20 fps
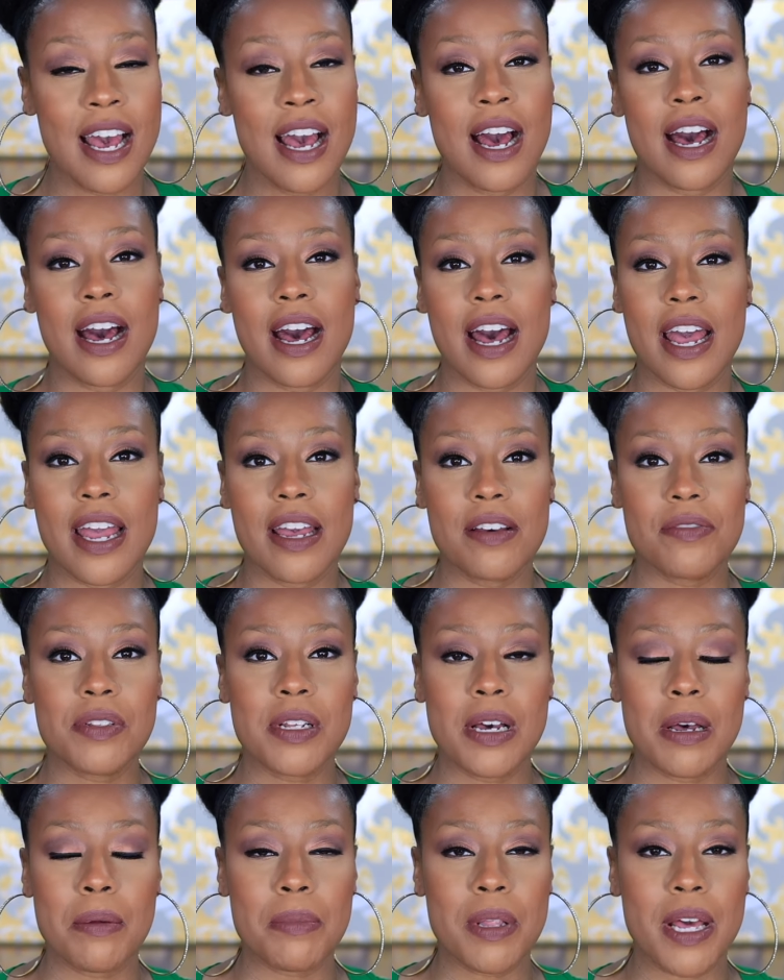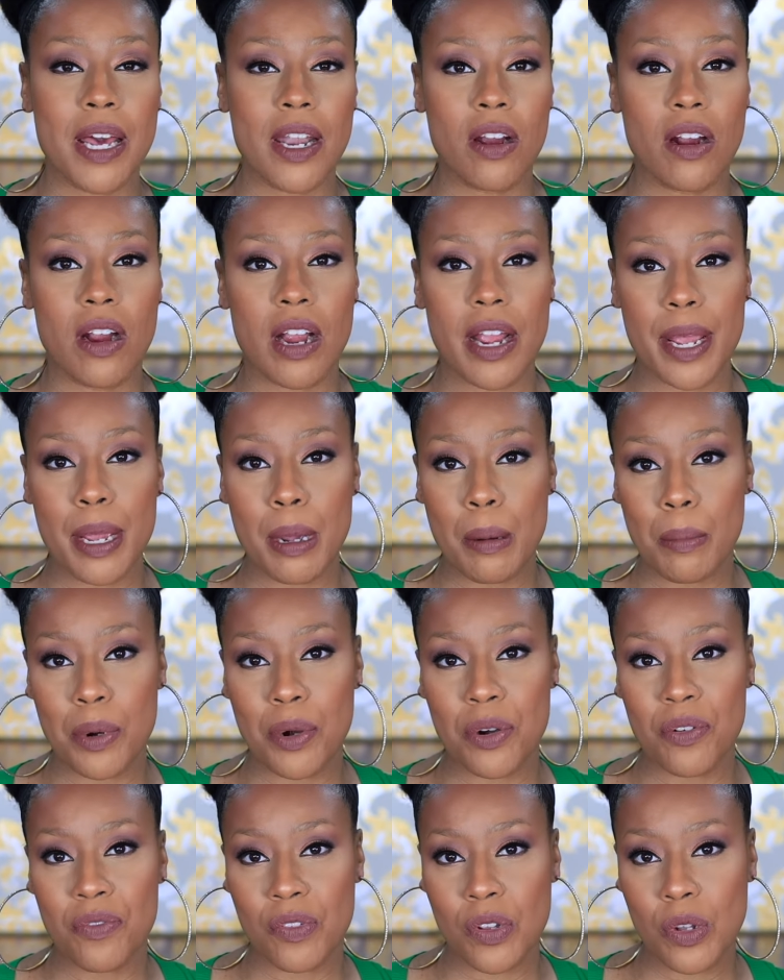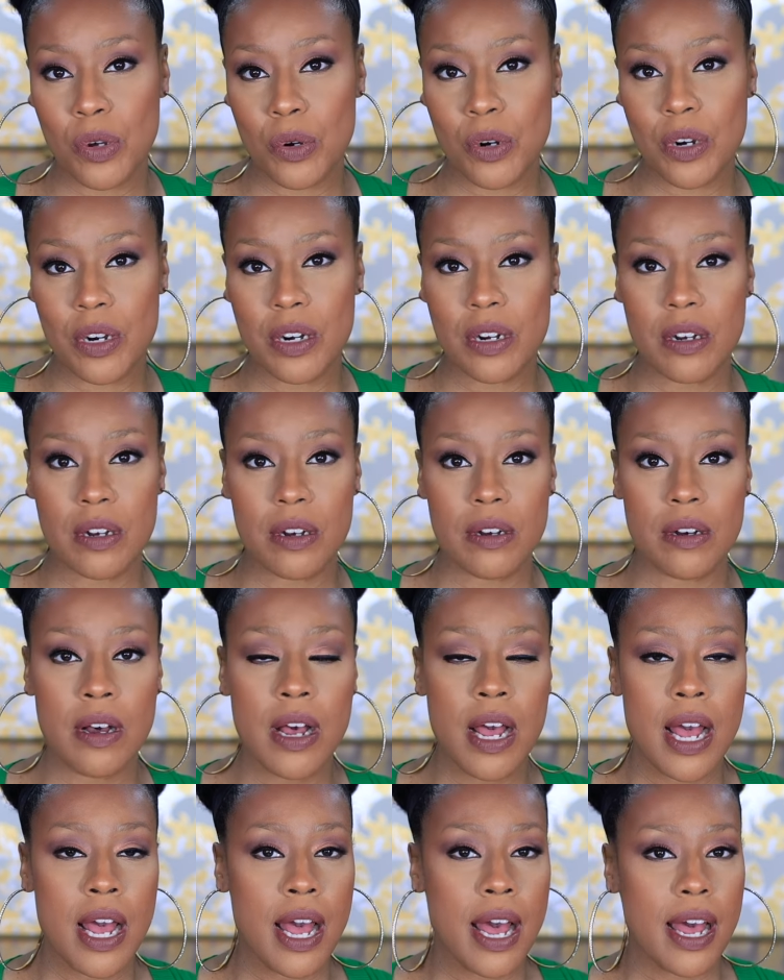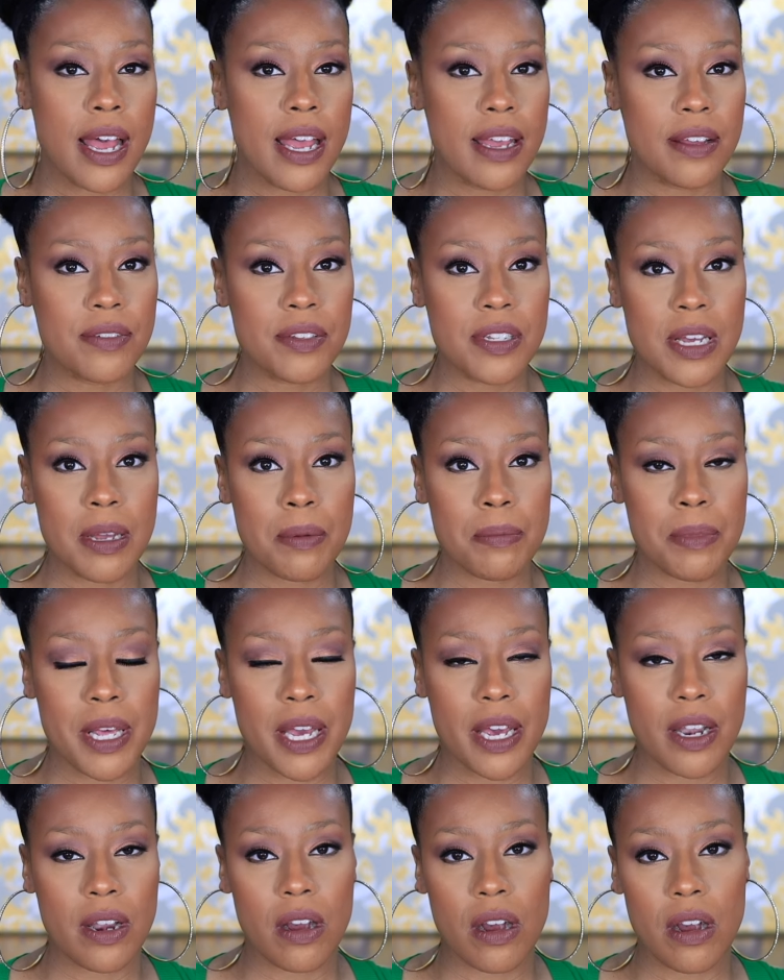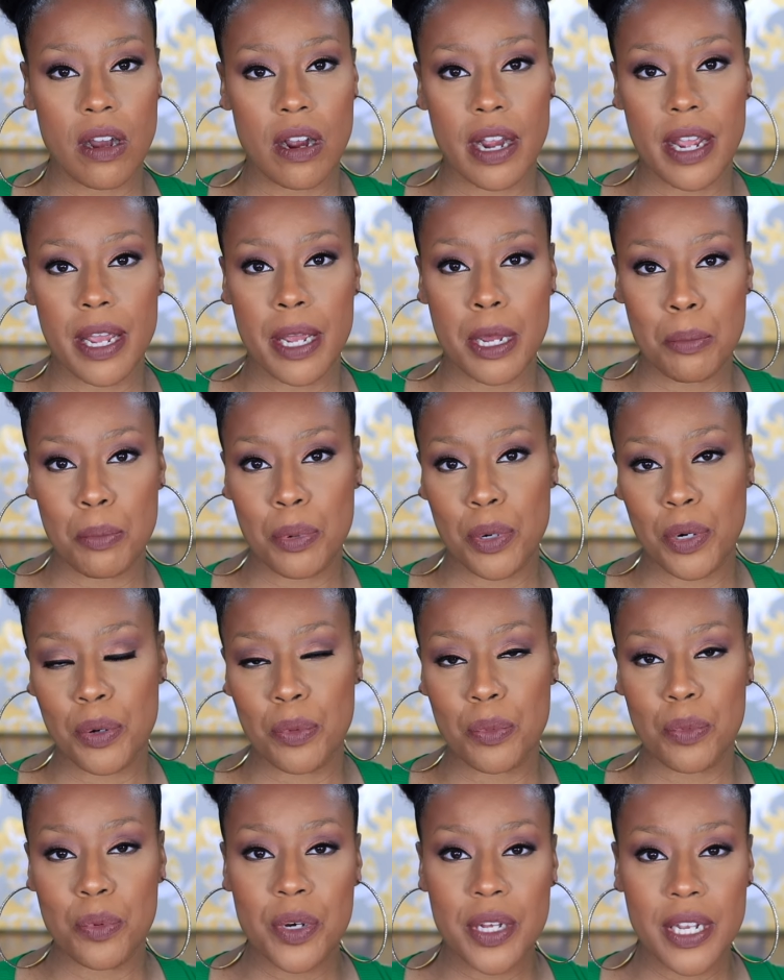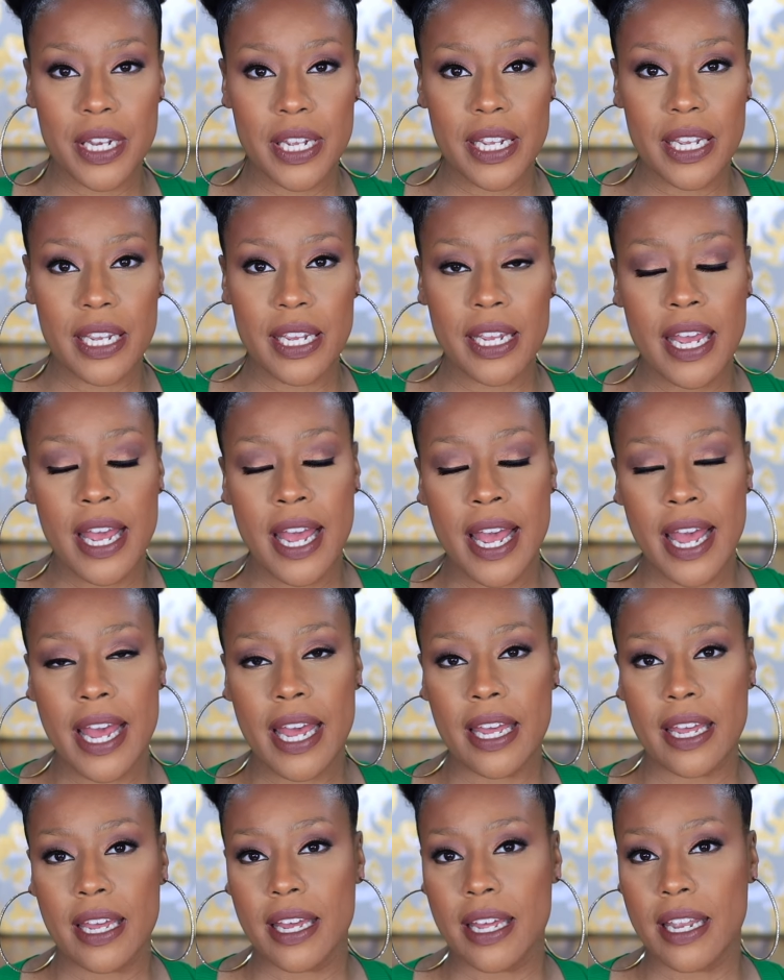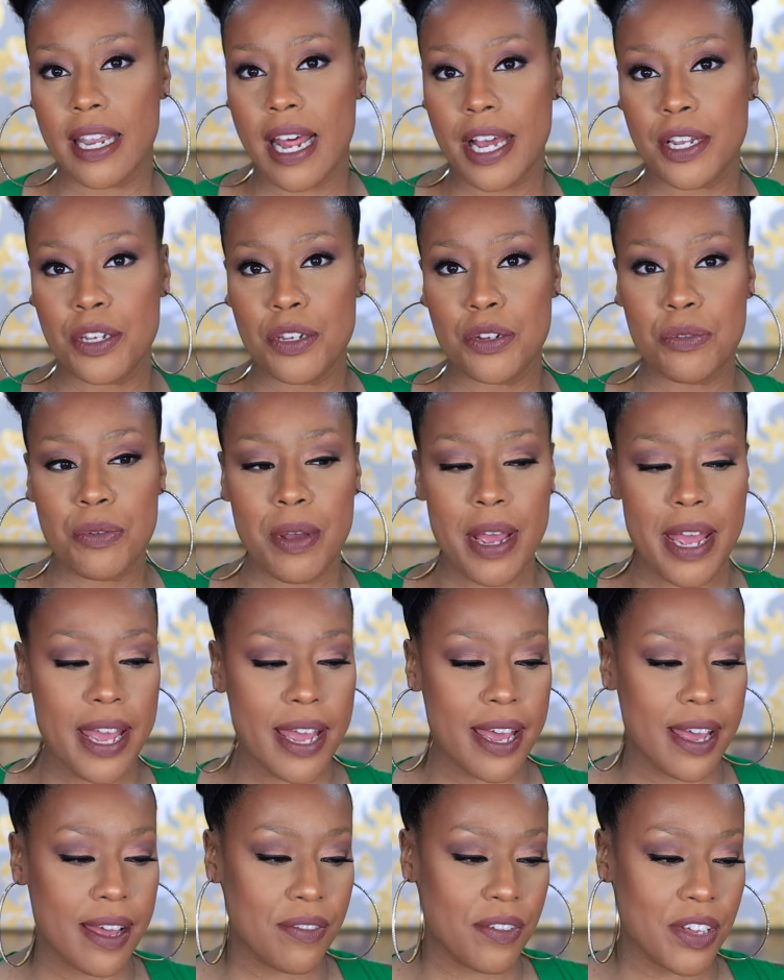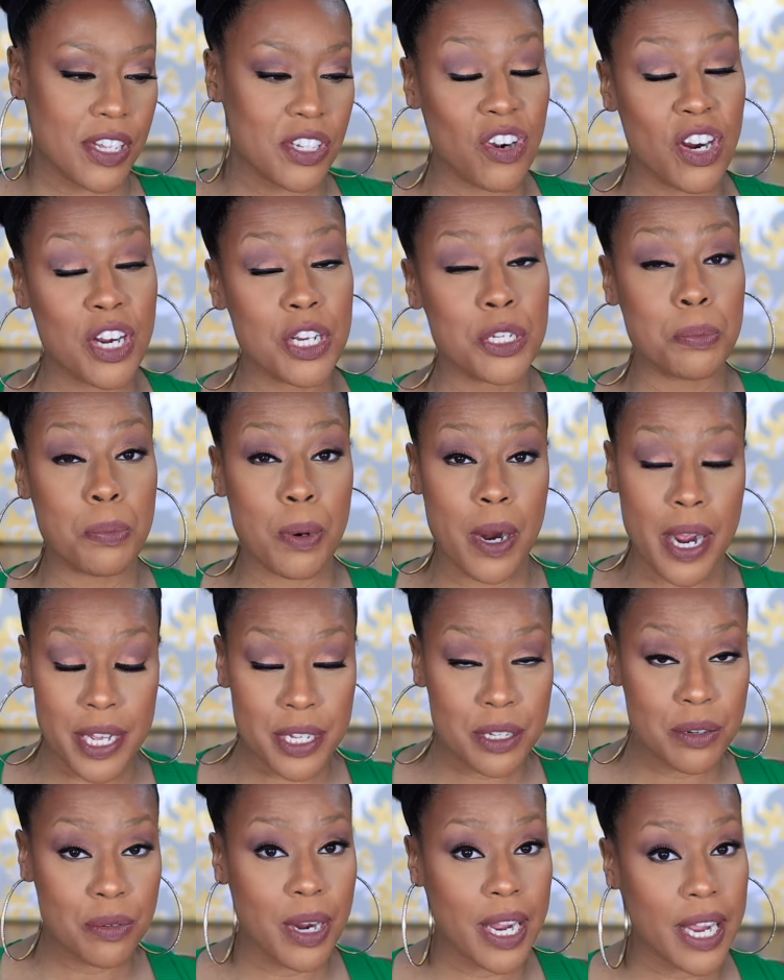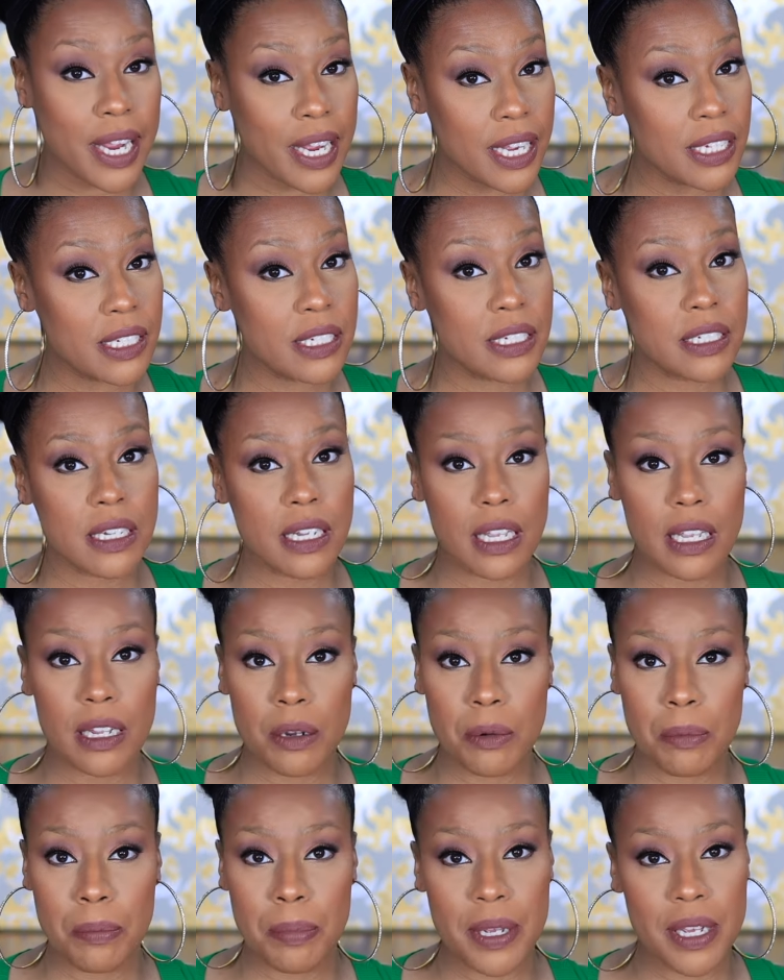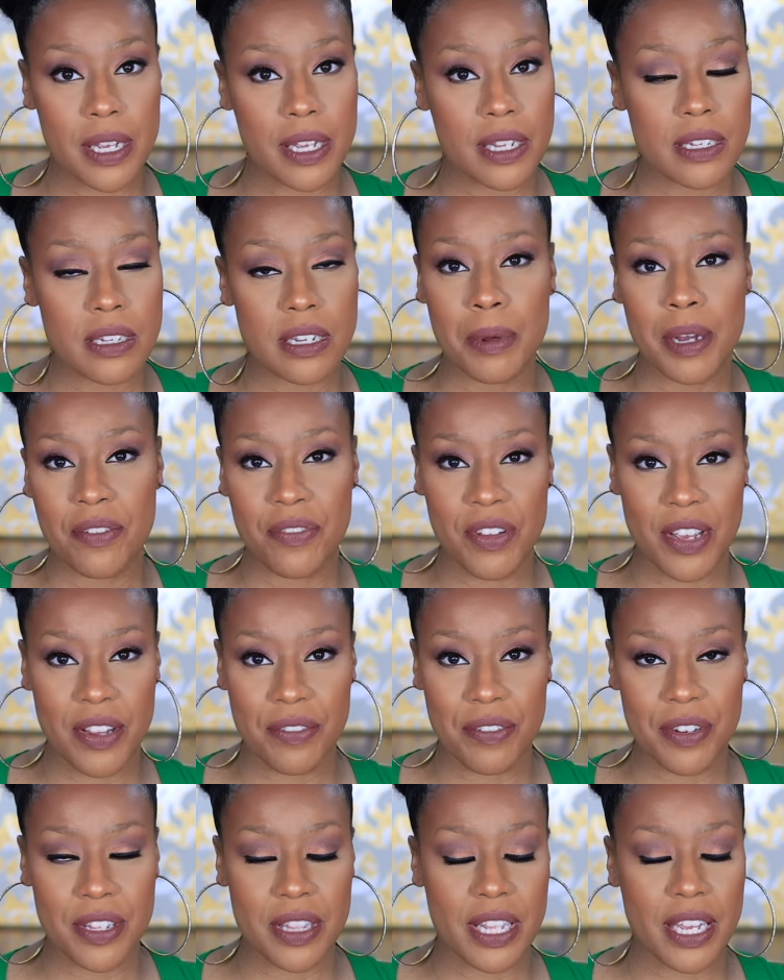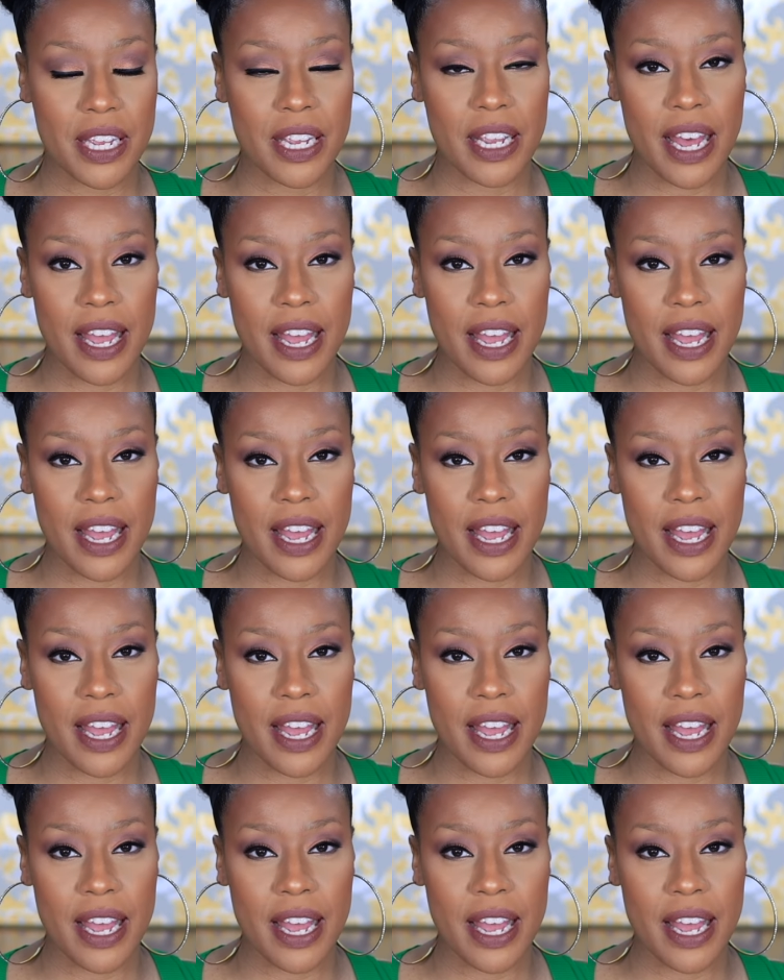I have some that are amber floral, I have some that are amber woody, and I do have, as far as price range, a little bit of everything.